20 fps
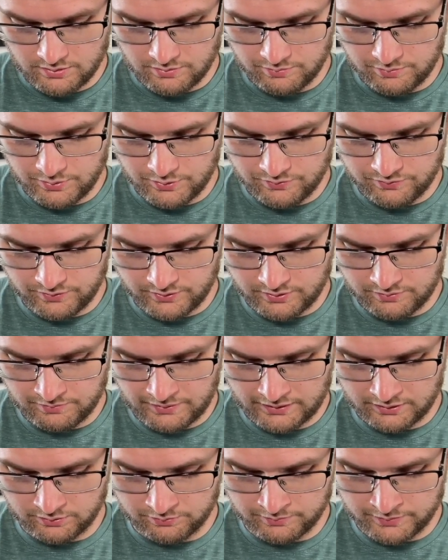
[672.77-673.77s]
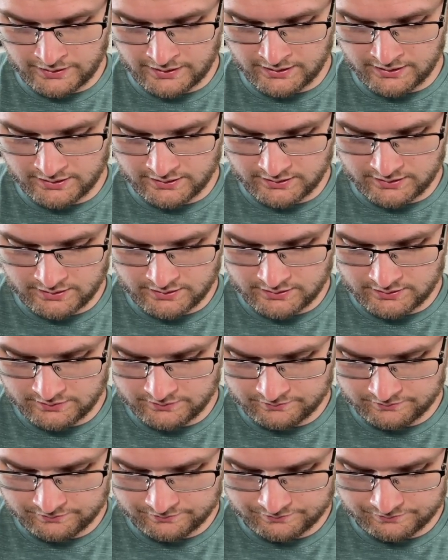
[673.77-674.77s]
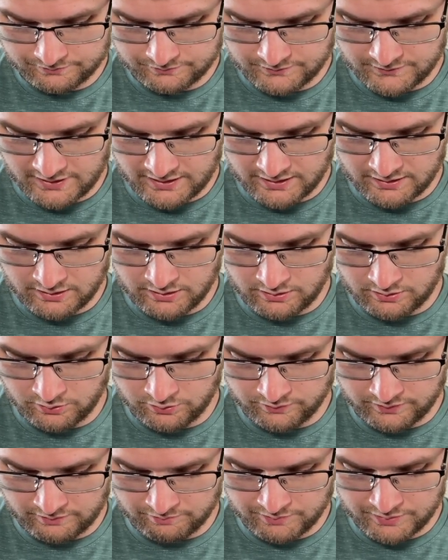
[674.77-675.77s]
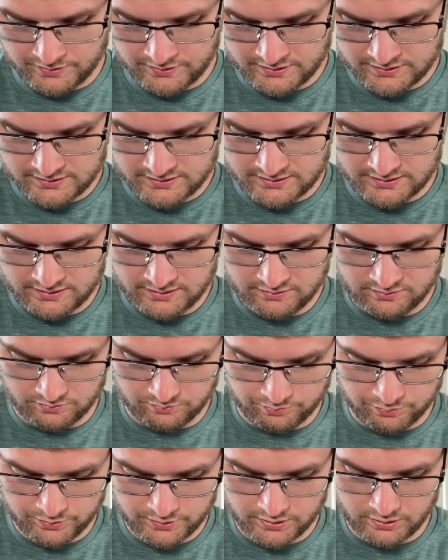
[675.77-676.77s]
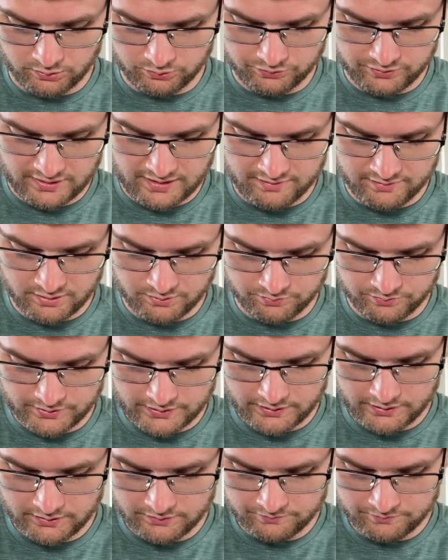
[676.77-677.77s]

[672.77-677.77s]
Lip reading: Buffon, Michael Ballack, Deco, Van Persie. These are pretty old. Thierry Henry.